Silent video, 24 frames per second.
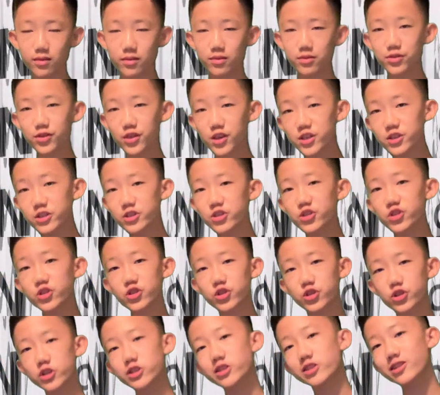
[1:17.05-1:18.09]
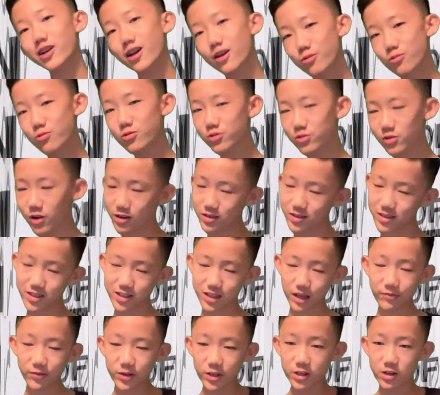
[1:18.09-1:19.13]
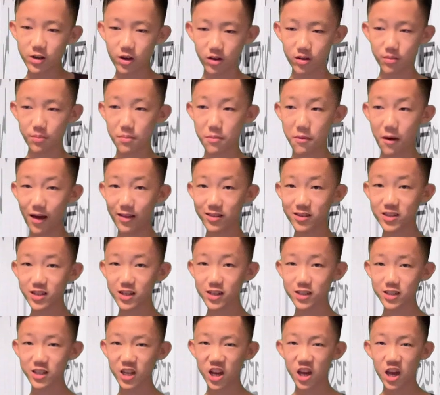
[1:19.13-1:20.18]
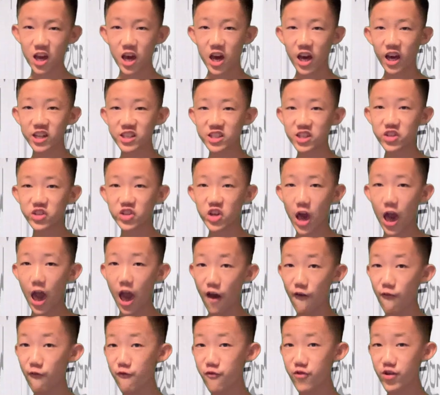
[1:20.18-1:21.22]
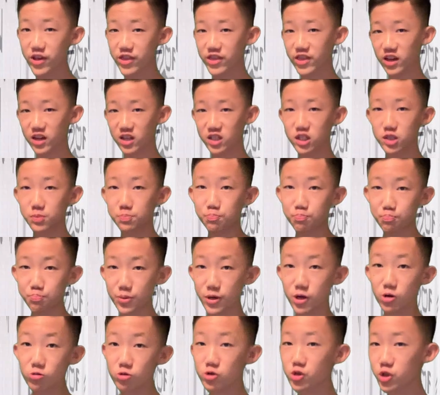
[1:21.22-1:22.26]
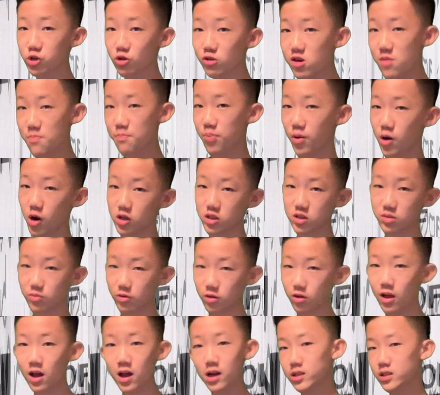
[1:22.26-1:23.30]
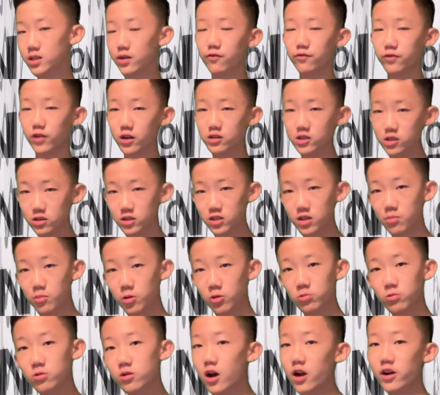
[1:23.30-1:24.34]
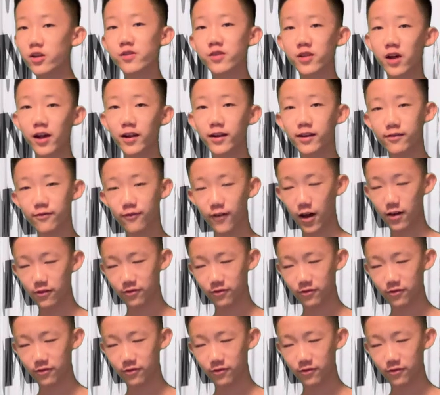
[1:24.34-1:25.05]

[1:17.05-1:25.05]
This is just like when you got a 70 on a math test and did everything spiritually possible to flex on someone who got a 95.